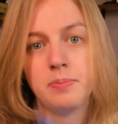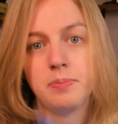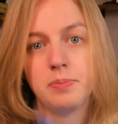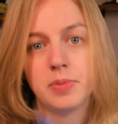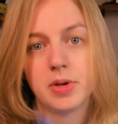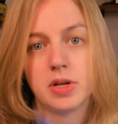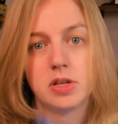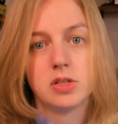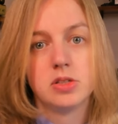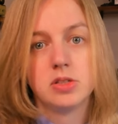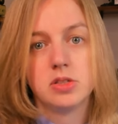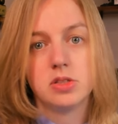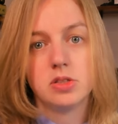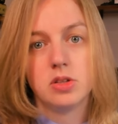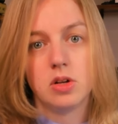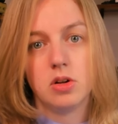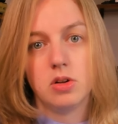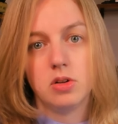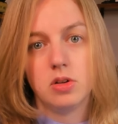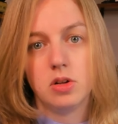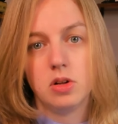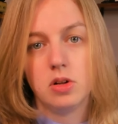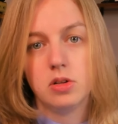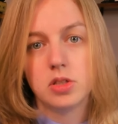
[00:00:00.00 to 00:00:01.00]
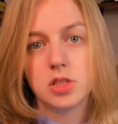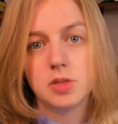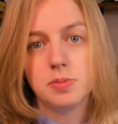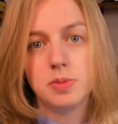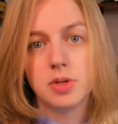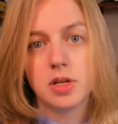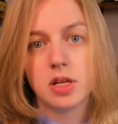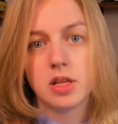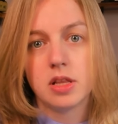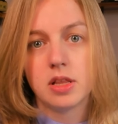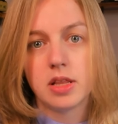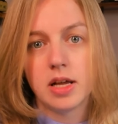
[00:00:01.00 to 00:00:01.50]
Because
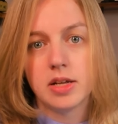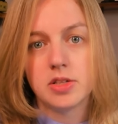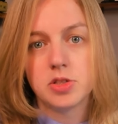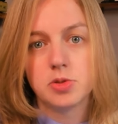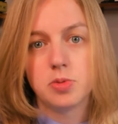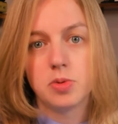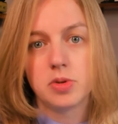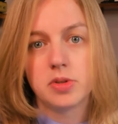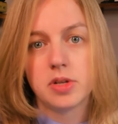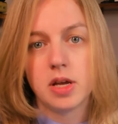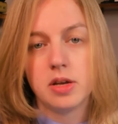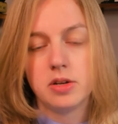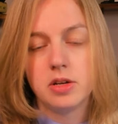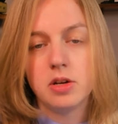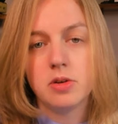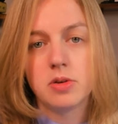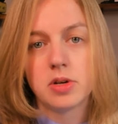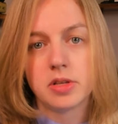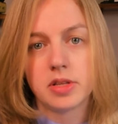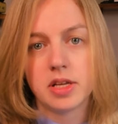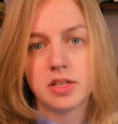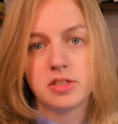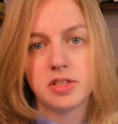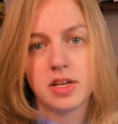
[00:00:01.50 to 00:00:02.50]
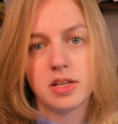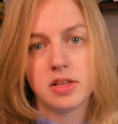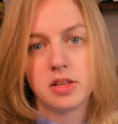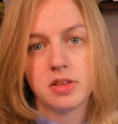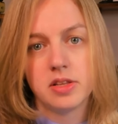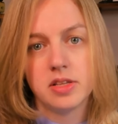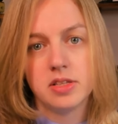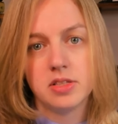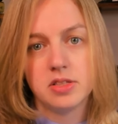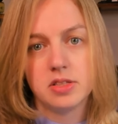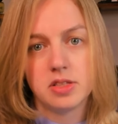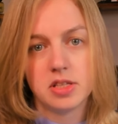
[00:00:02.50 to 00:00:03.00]
ultimately, that's what they're doing. They're saying that
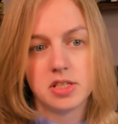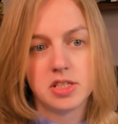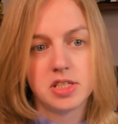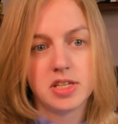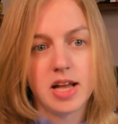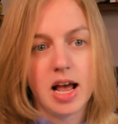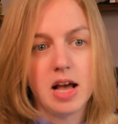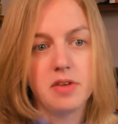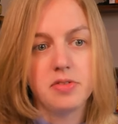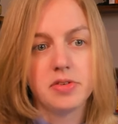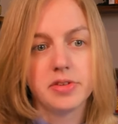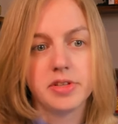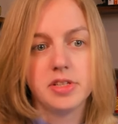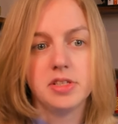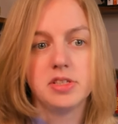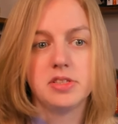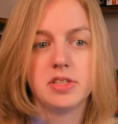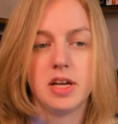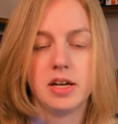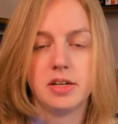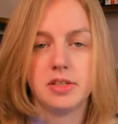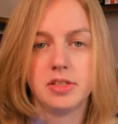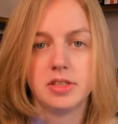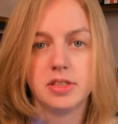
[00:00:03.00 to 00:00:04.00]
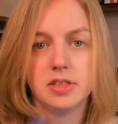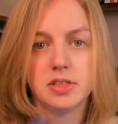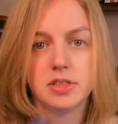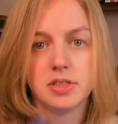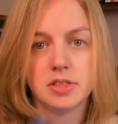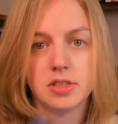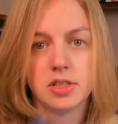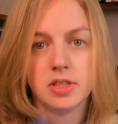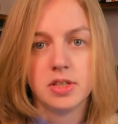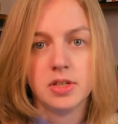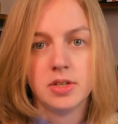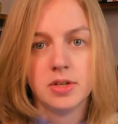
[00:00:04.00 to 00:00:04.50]
these the staff at these
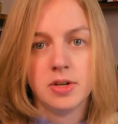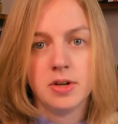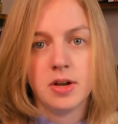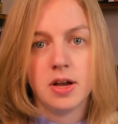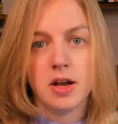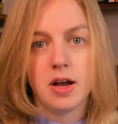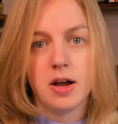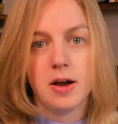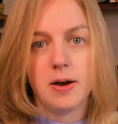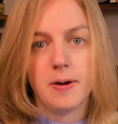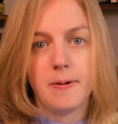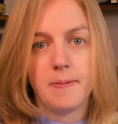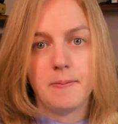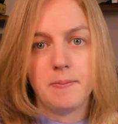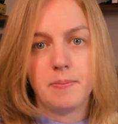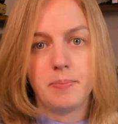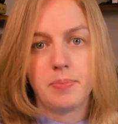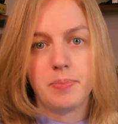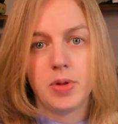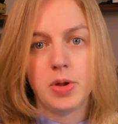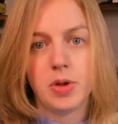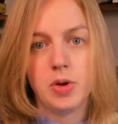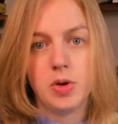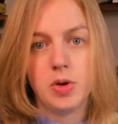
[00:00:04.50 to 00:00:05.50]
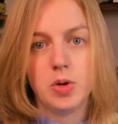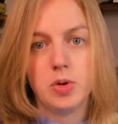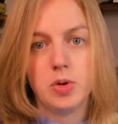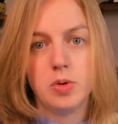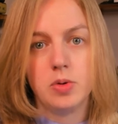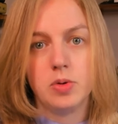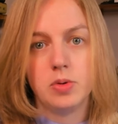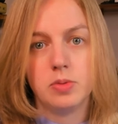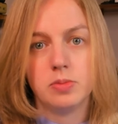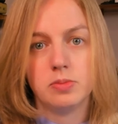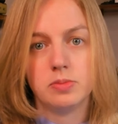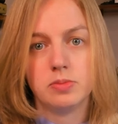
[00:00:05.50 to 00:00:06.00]
centers, um,
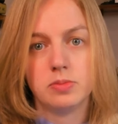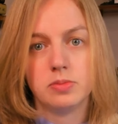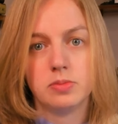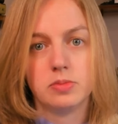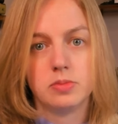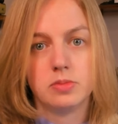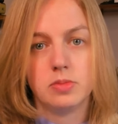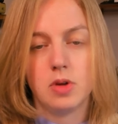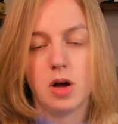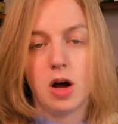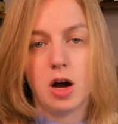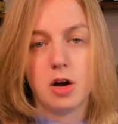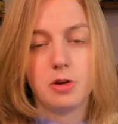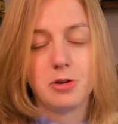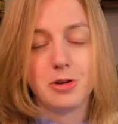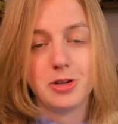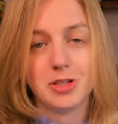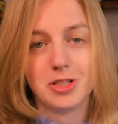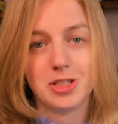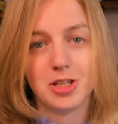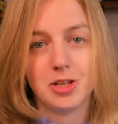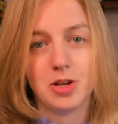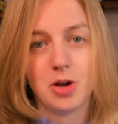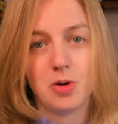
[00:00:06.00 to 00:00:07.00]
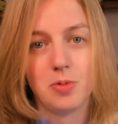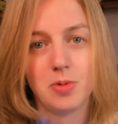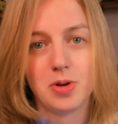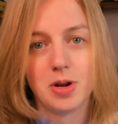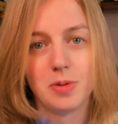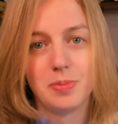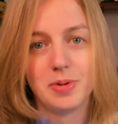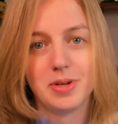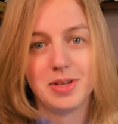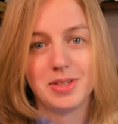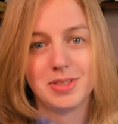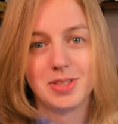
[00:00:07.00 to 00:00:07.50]
who obviously don't want to
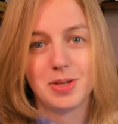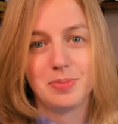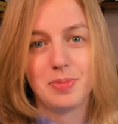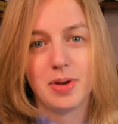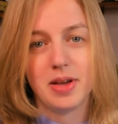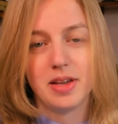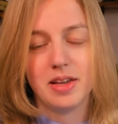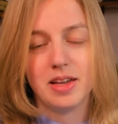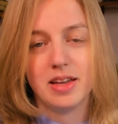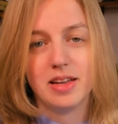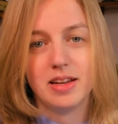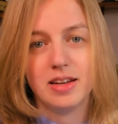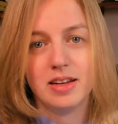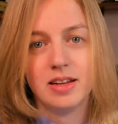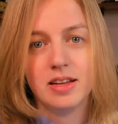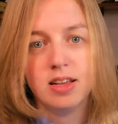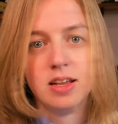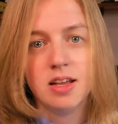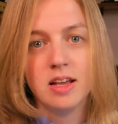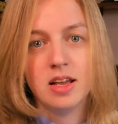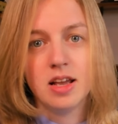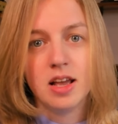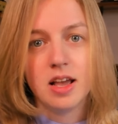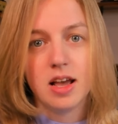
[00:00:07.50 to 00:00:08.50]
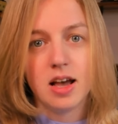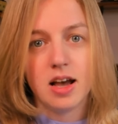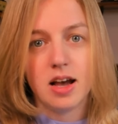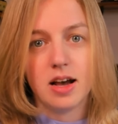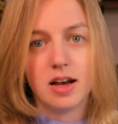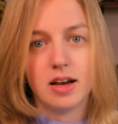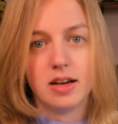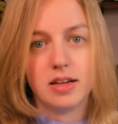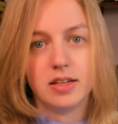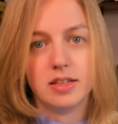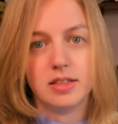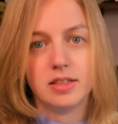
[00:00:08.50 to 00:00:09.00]
participate in
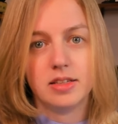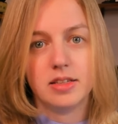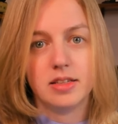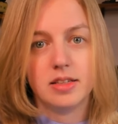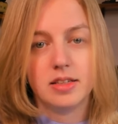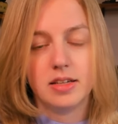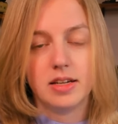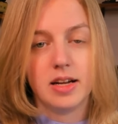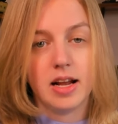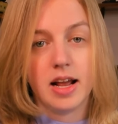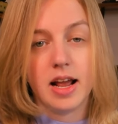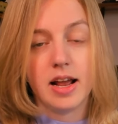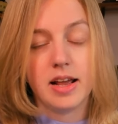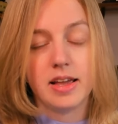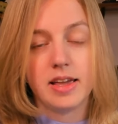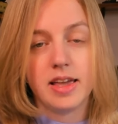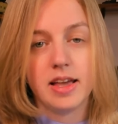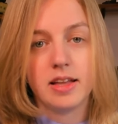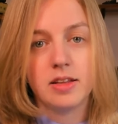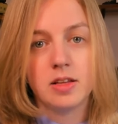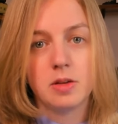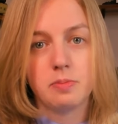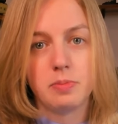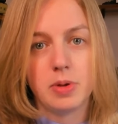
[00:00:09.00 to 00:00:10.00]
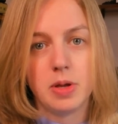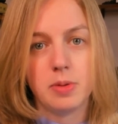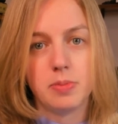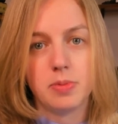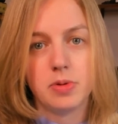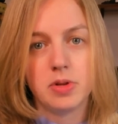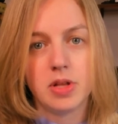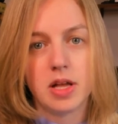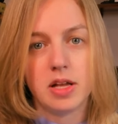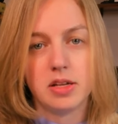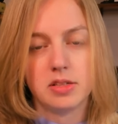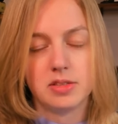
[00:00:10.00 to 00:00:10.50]
uh, in killing
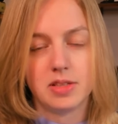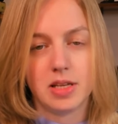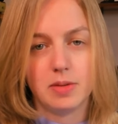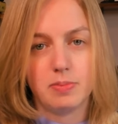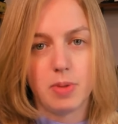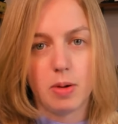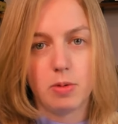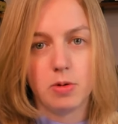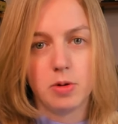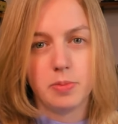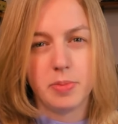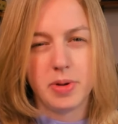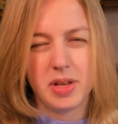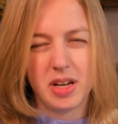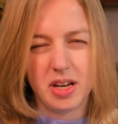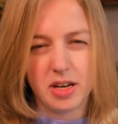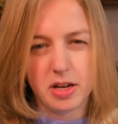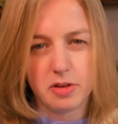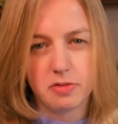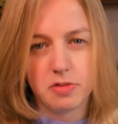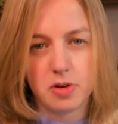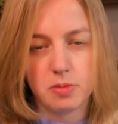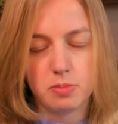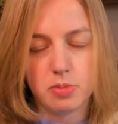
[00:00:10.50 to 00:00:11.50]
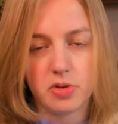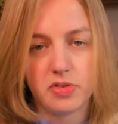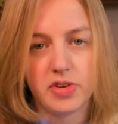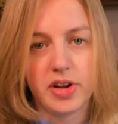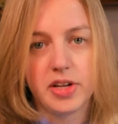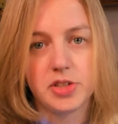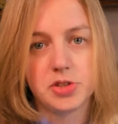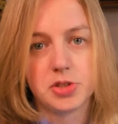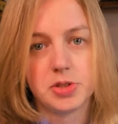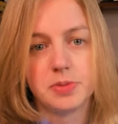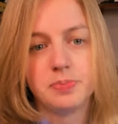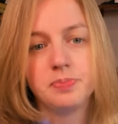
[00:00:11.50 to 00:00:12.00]
people, else they'd probably be in a different
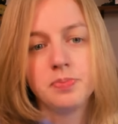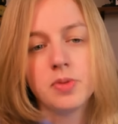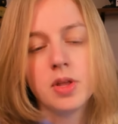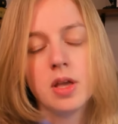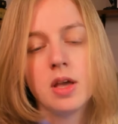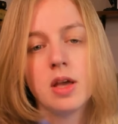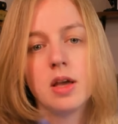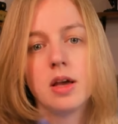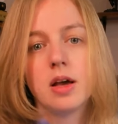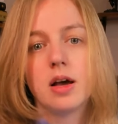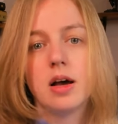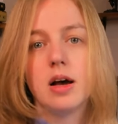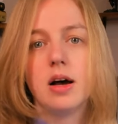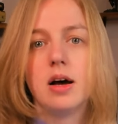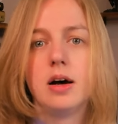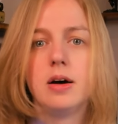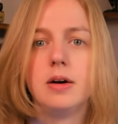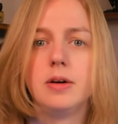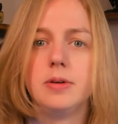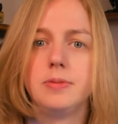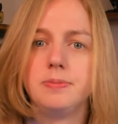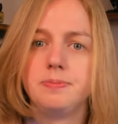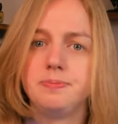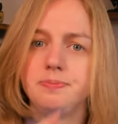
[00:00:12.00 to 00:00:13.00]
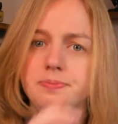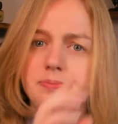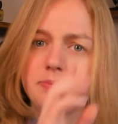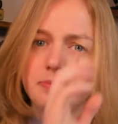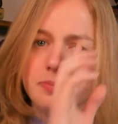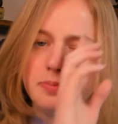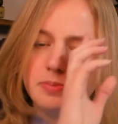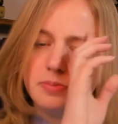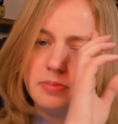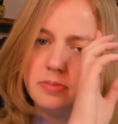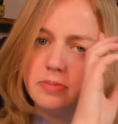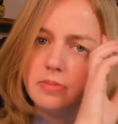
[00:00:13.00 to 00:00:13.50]
profession. Um,
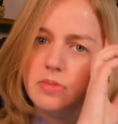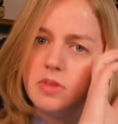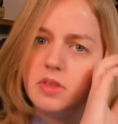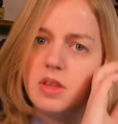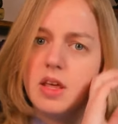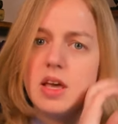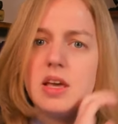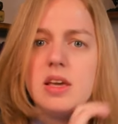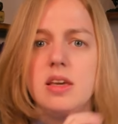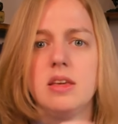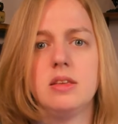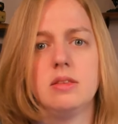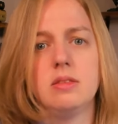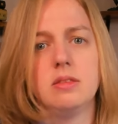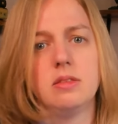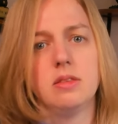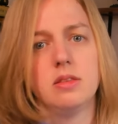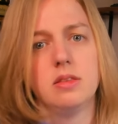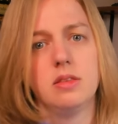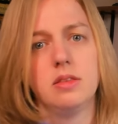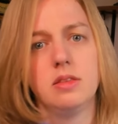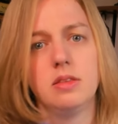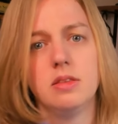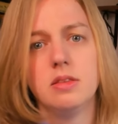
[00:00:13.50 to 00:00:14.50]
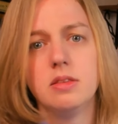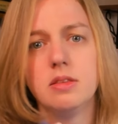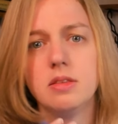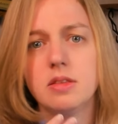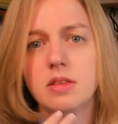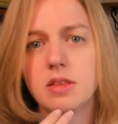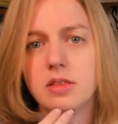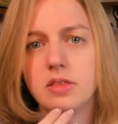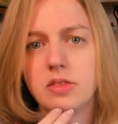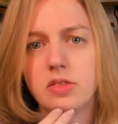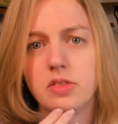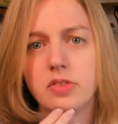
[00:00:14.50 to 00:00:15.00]
they
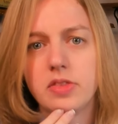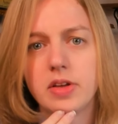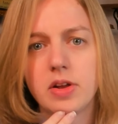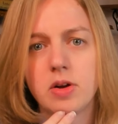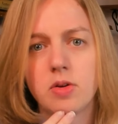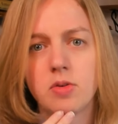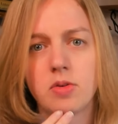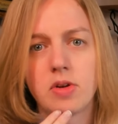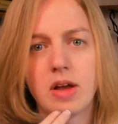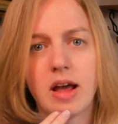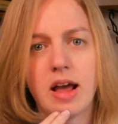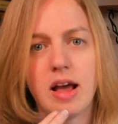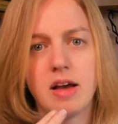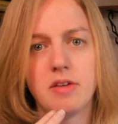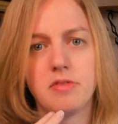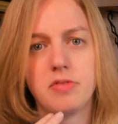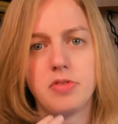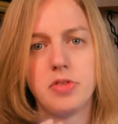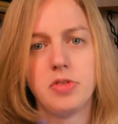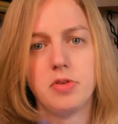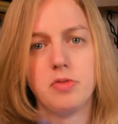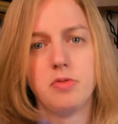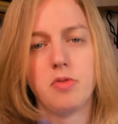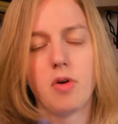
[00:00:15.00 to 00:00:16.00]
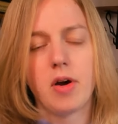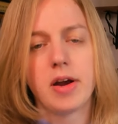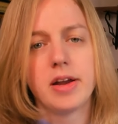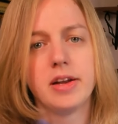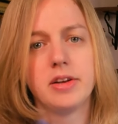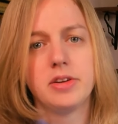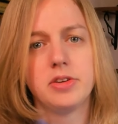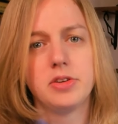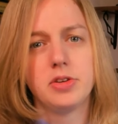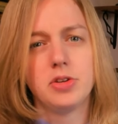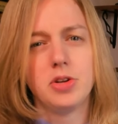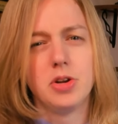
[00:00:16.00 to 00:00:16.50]
they don't have the
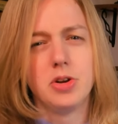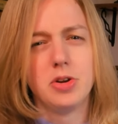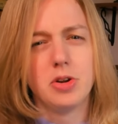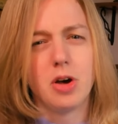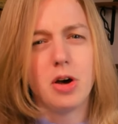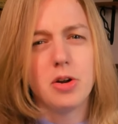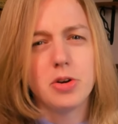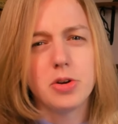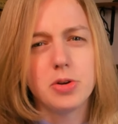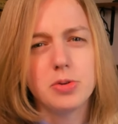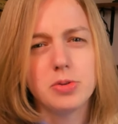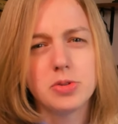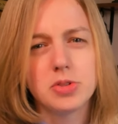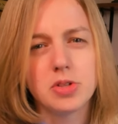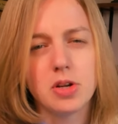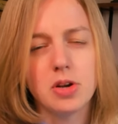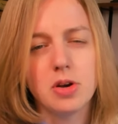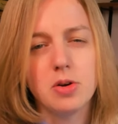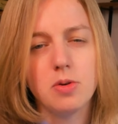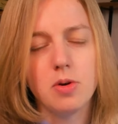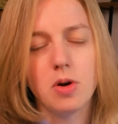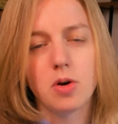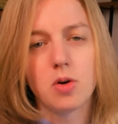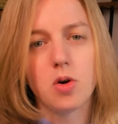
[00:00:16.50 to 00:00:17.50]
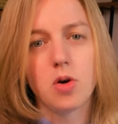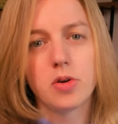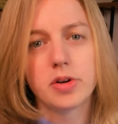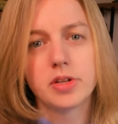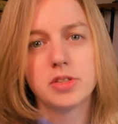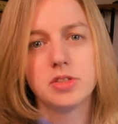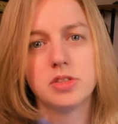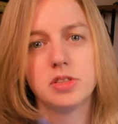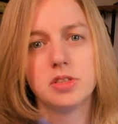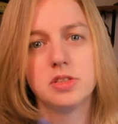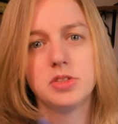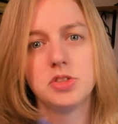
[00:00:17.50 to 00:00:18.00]
right to not do so, according
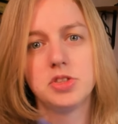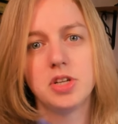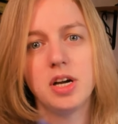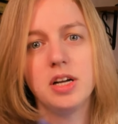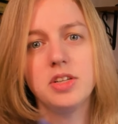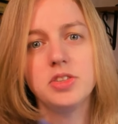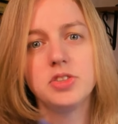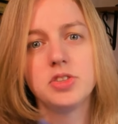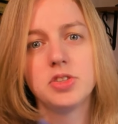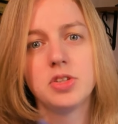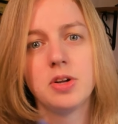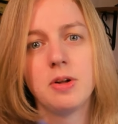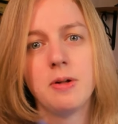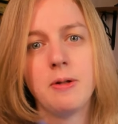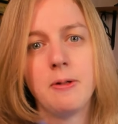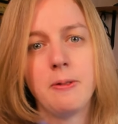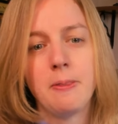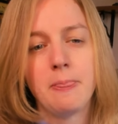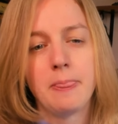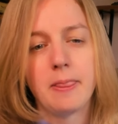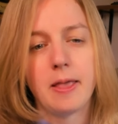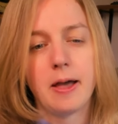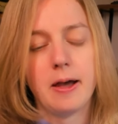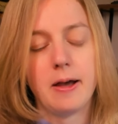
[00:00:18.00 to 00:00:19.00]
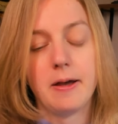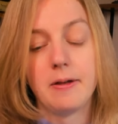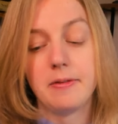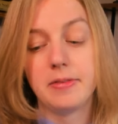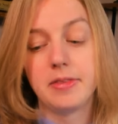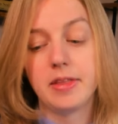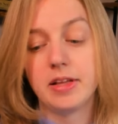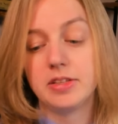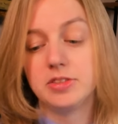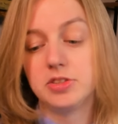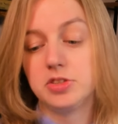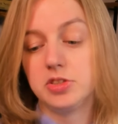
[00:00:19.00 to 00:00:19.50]
to the judge. Uh,
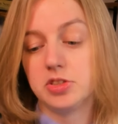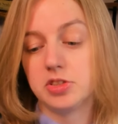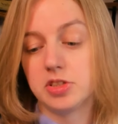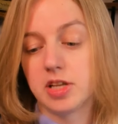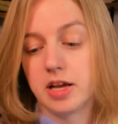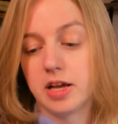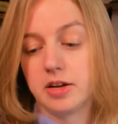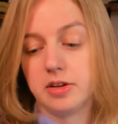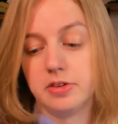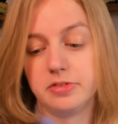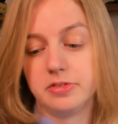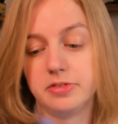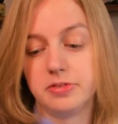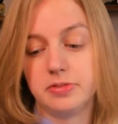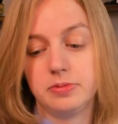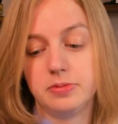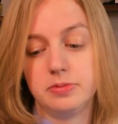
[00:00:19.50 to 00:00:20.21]
that's just kind of